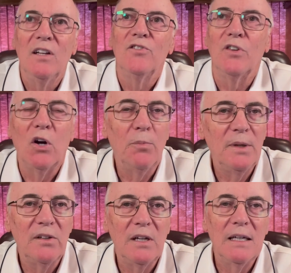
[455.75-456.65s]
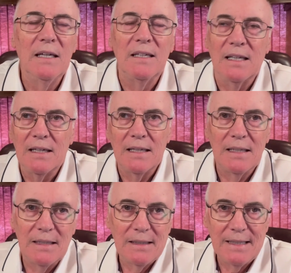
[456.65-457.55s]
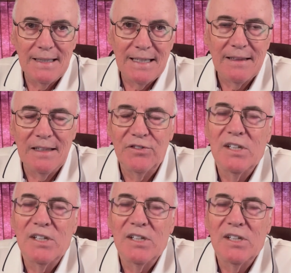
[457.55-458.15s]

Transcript: So I hope you can connect this